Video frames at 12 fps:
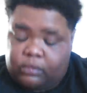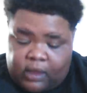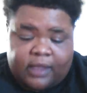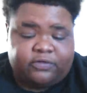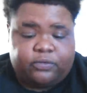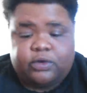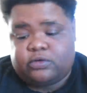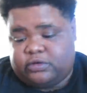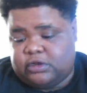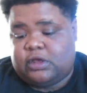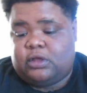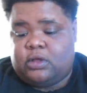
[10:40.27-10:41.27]
That's real
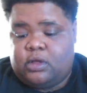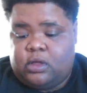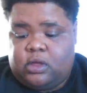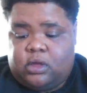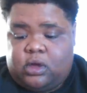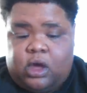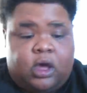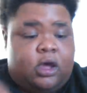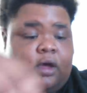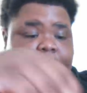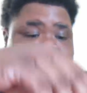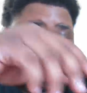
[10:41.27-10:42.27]
shit.
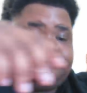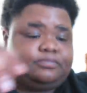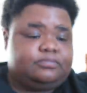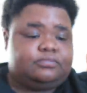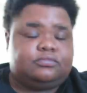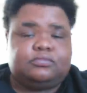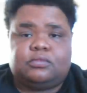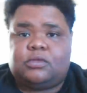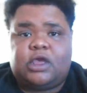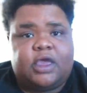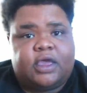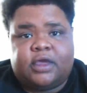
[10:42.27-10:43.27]
Um,
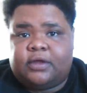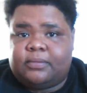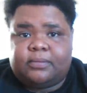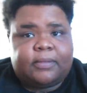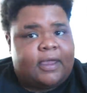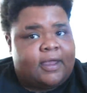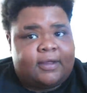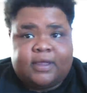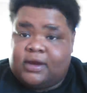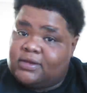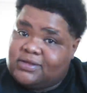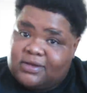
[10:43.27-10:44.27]
yeah, man.
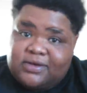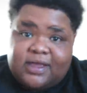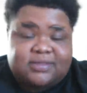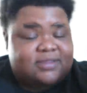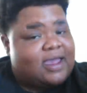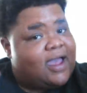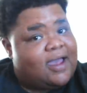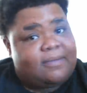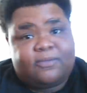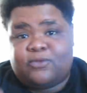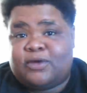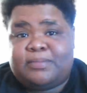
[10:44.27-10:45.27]
And until next
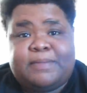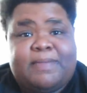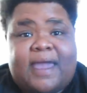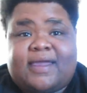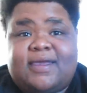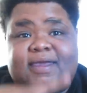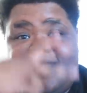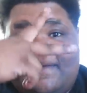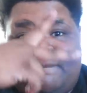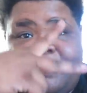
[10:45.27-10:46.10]
time, we'll be back again.